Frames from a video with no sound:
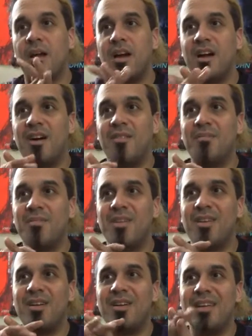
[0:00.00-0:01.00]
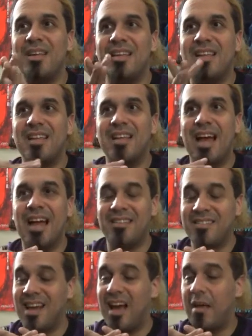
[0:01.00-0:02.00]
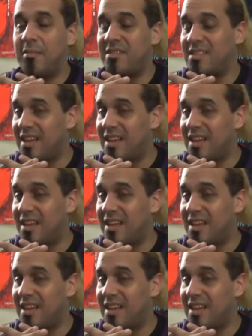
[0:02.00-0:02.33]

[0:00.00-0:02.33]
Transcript: Um, at times,